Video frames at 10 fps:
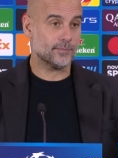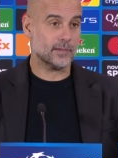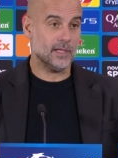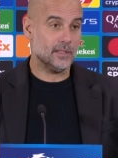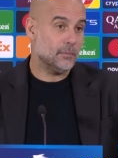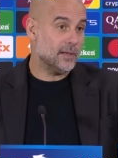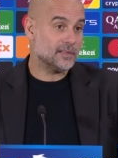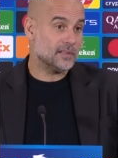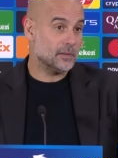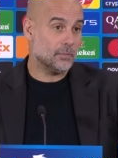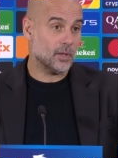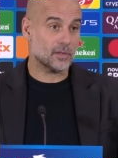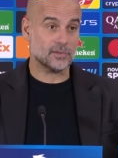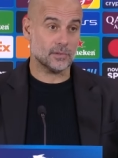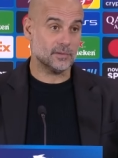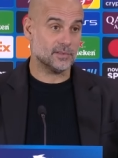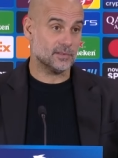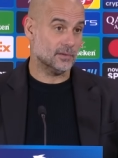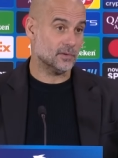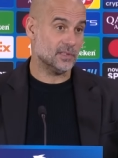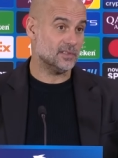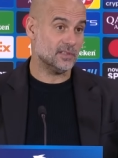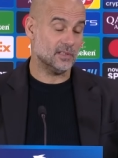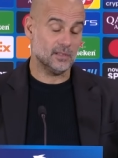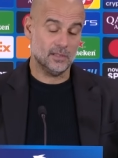18 players in the box, so it's not easy.